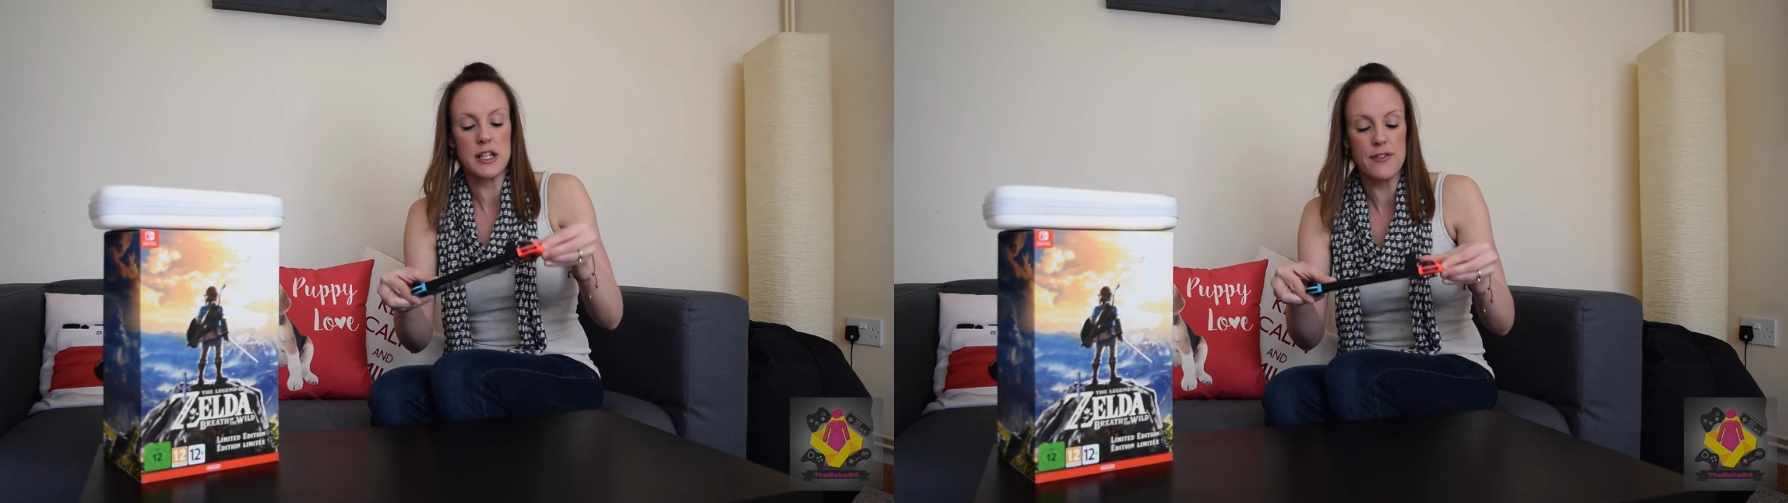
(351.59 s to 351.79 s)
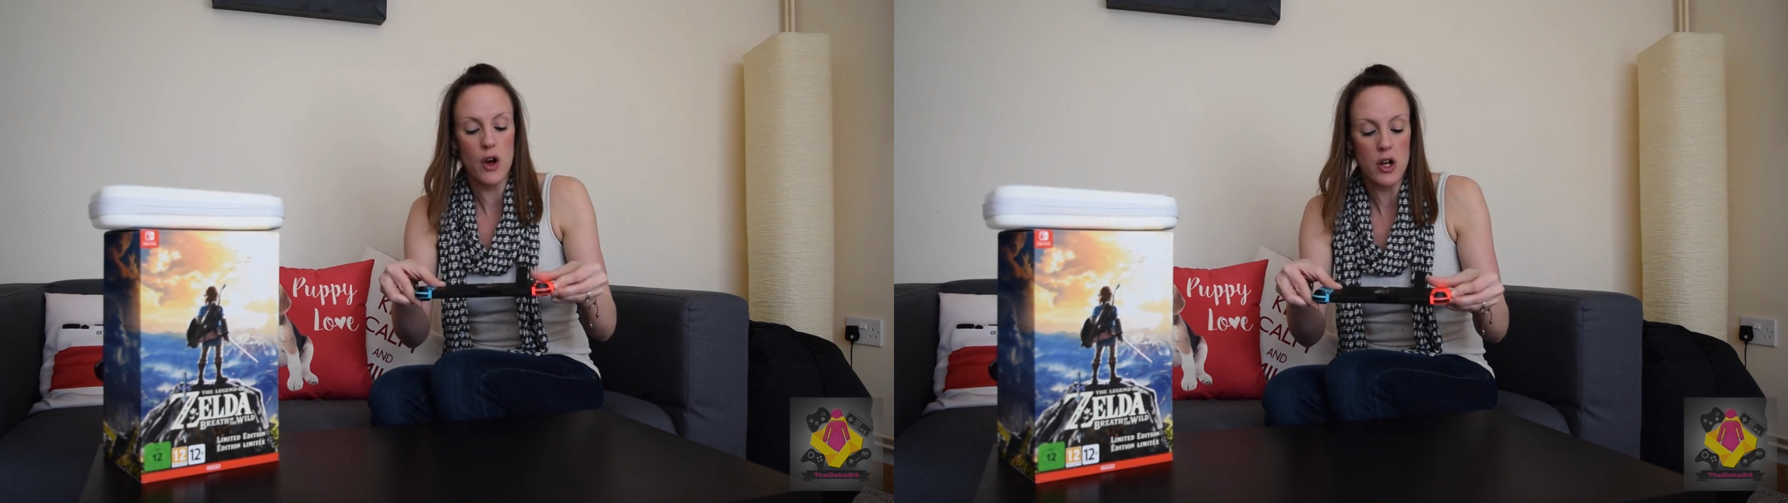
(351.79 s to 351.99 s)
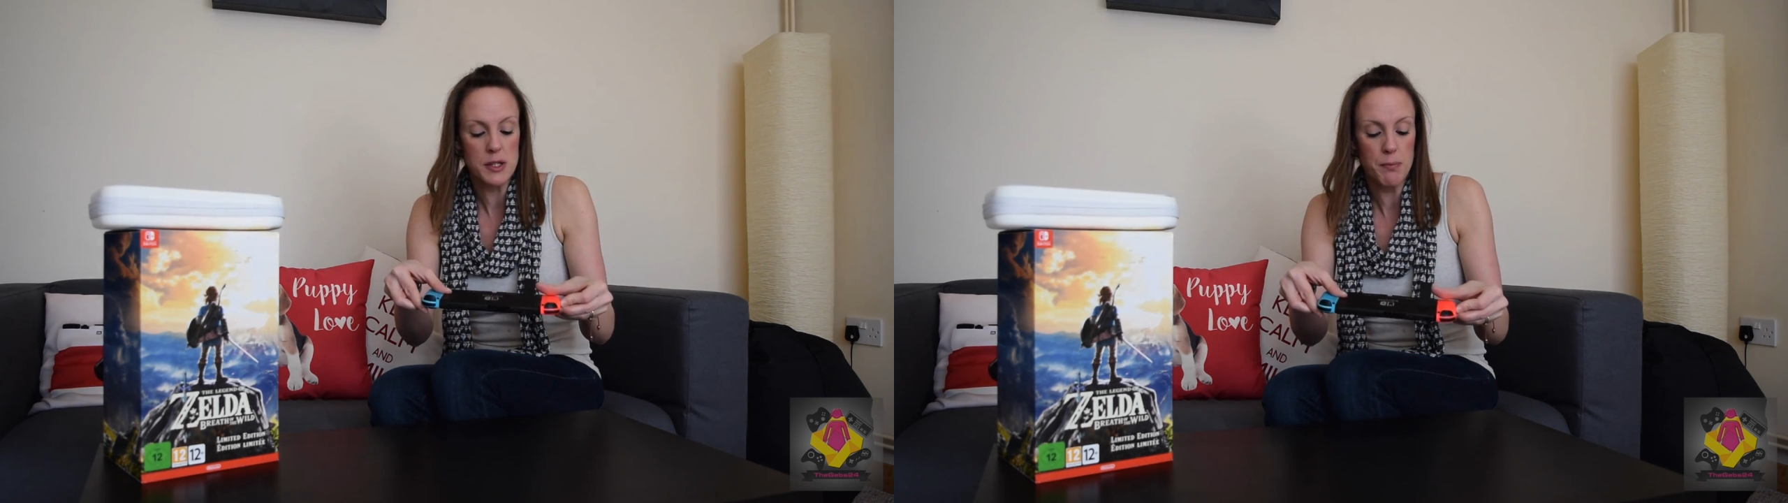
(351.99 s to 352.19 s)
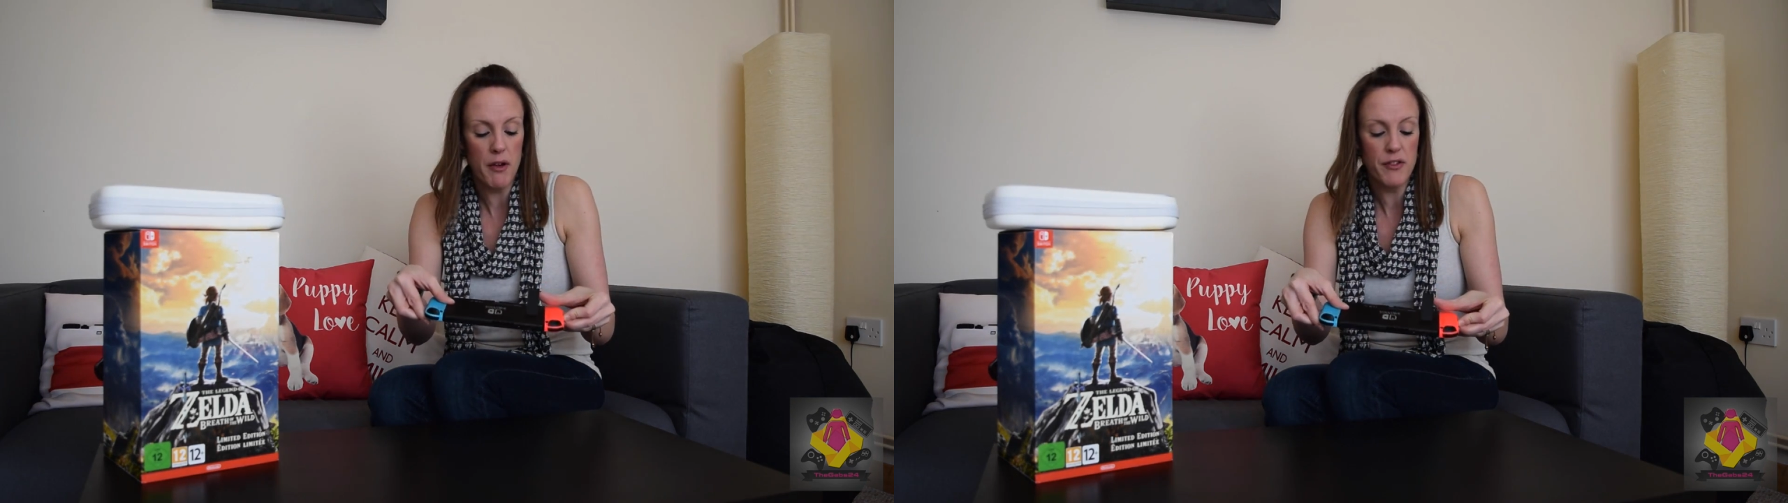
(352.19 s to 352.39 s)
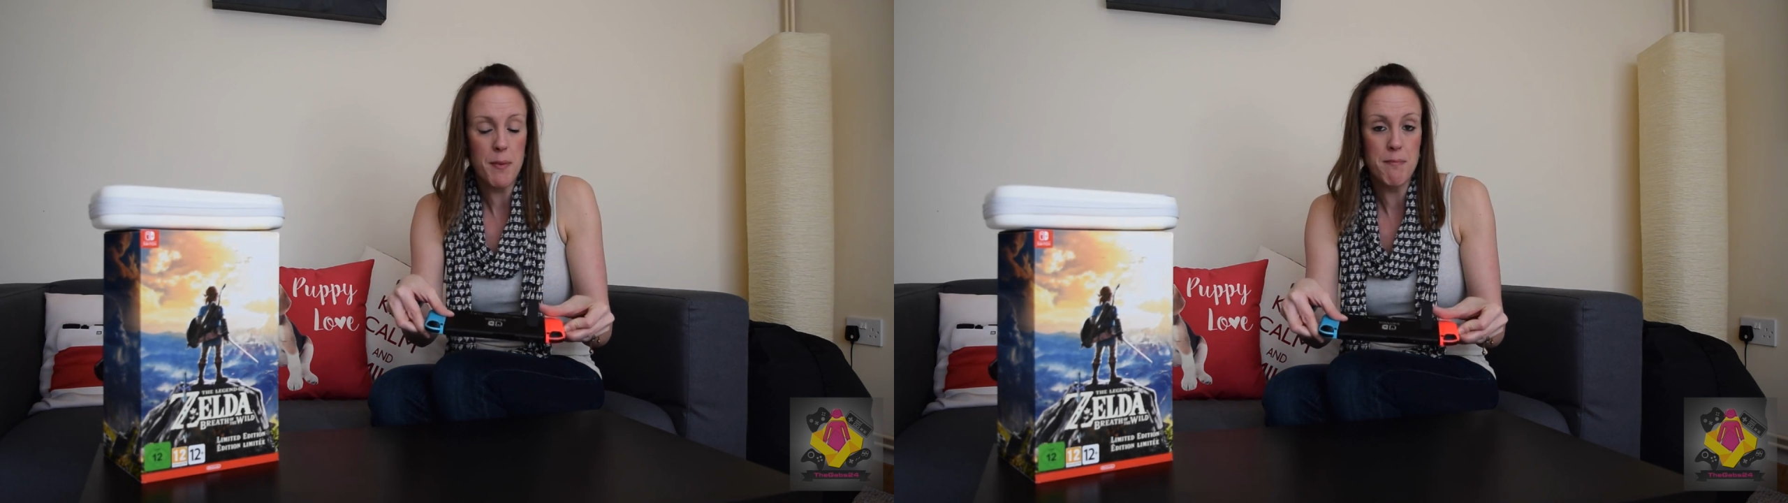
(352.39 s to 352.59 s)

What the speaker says: you've got a spot for the